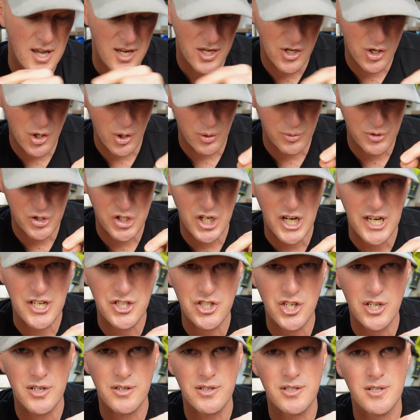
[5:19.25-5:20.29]
you know,
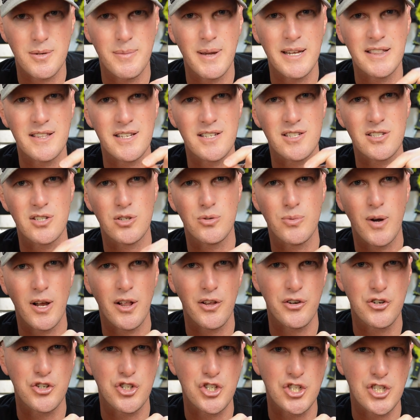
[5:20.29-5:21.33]
change it to make this
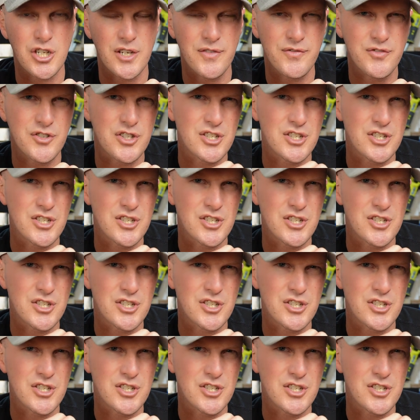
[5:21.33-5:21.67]
derailleur shift